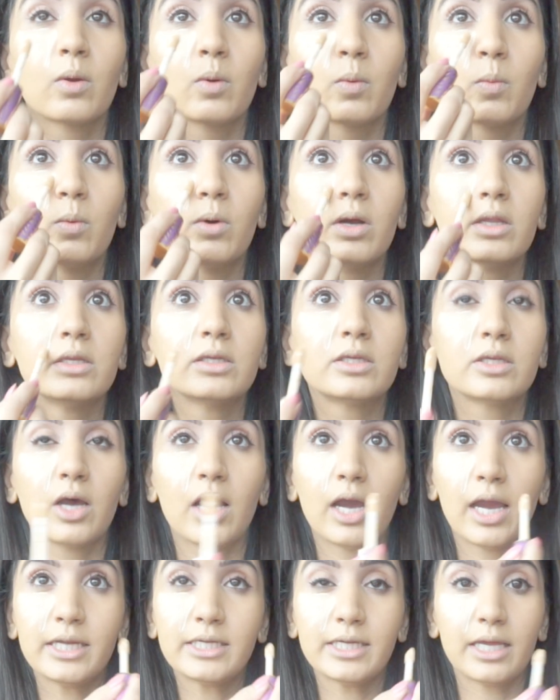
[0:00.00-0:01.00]
one
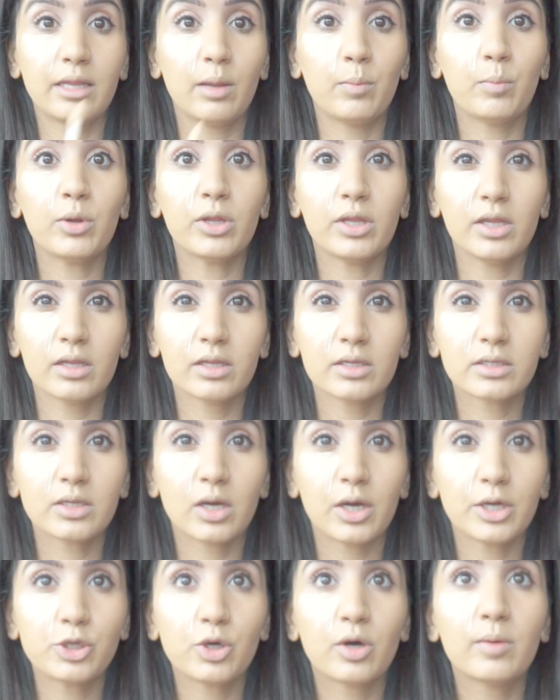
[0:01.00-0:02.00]
side and then put the other
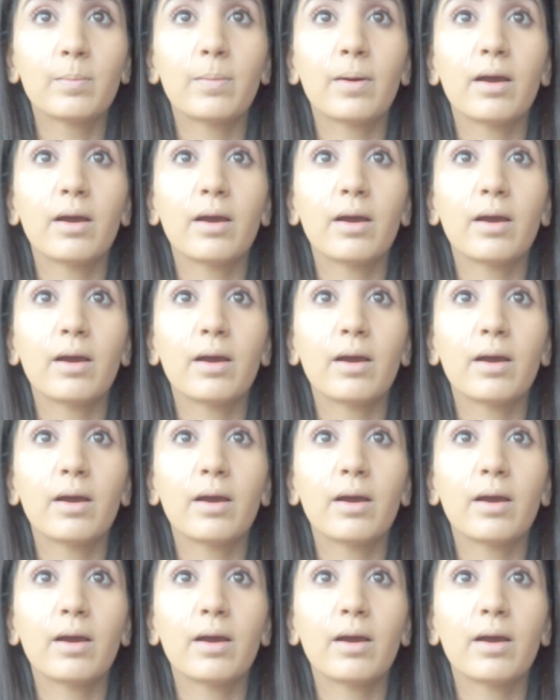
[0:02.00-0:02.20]
side on,